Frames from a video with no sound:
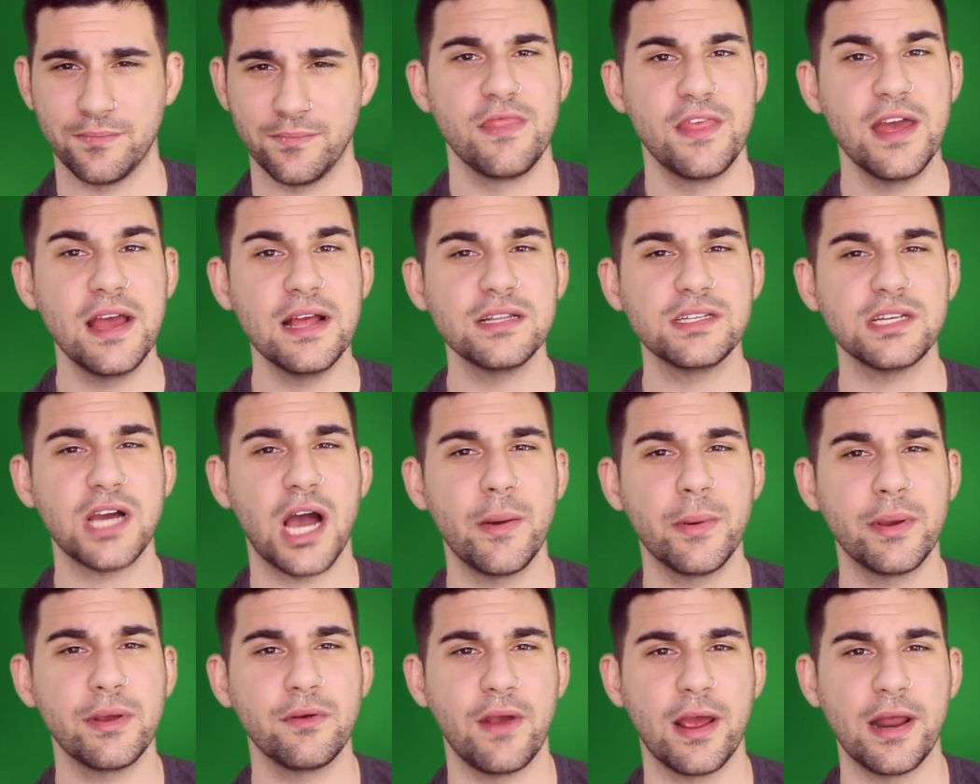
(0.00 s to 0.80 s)
Then
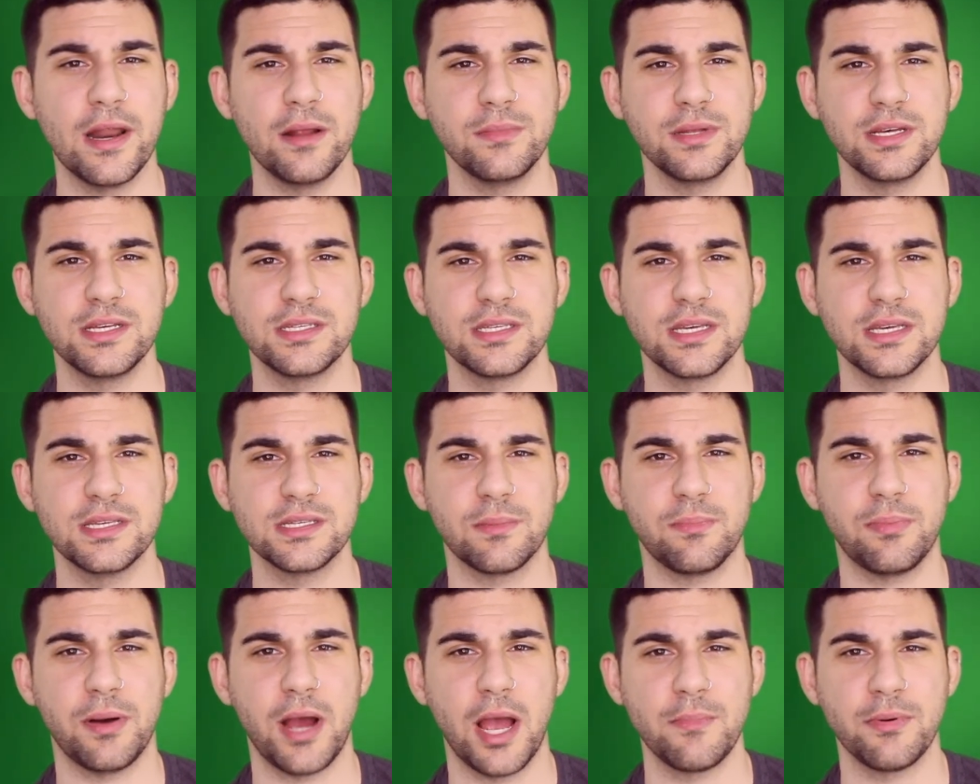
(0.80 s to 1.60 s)
Tommy randomly sees
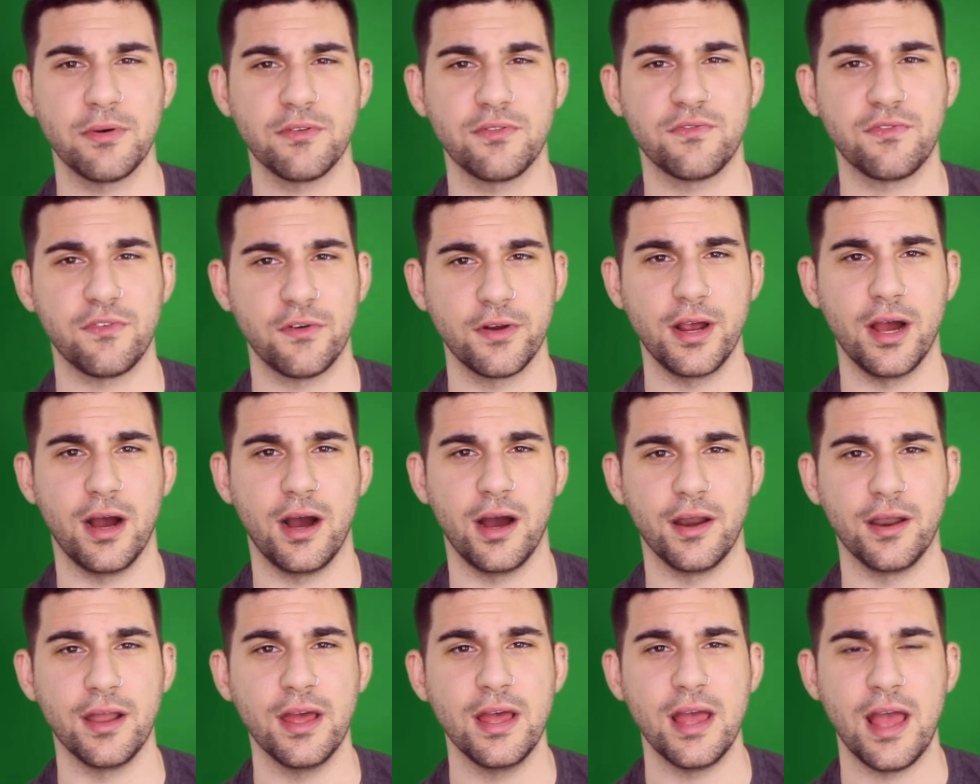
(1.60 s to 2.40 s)
a pipe of
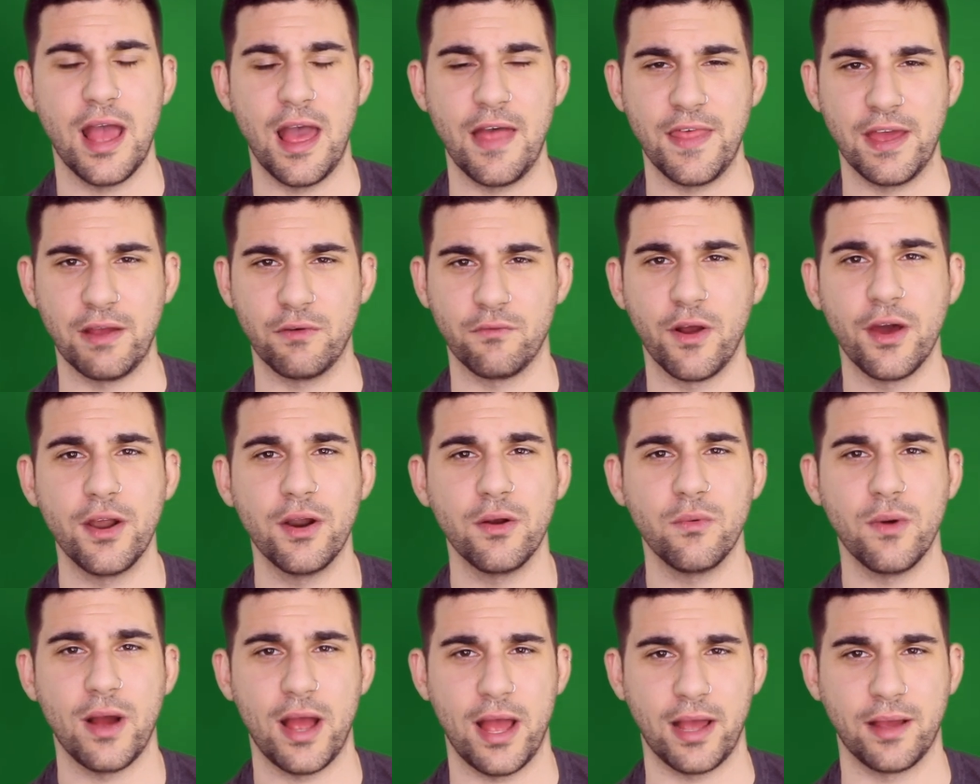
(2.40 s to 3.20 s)
Freon, and they run
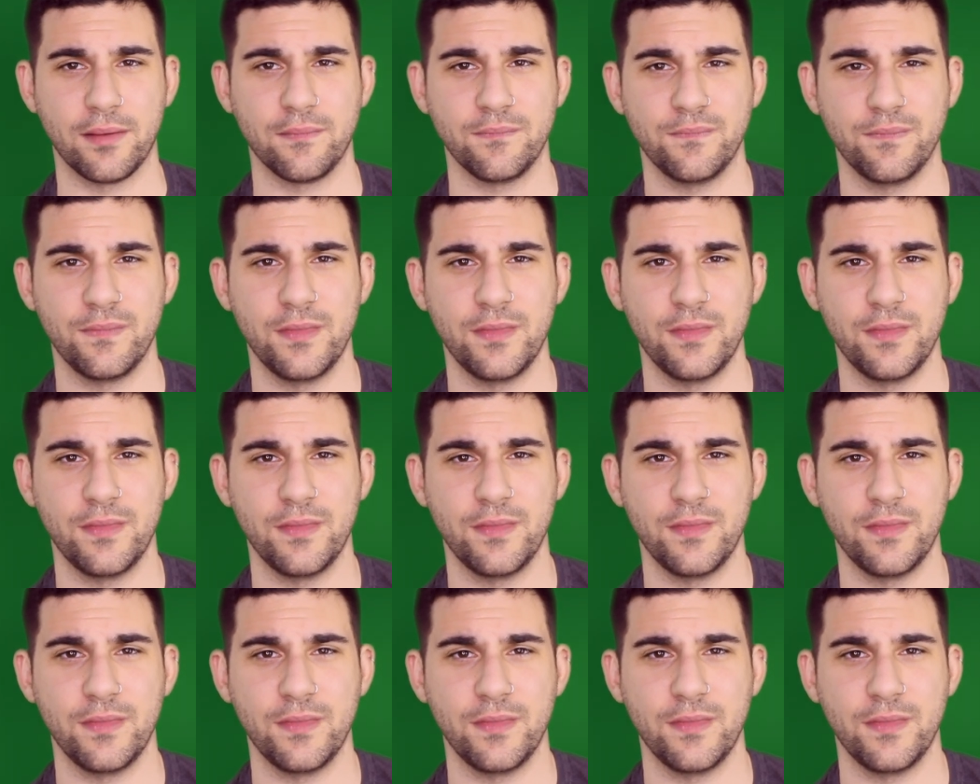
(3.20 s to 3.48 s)
away.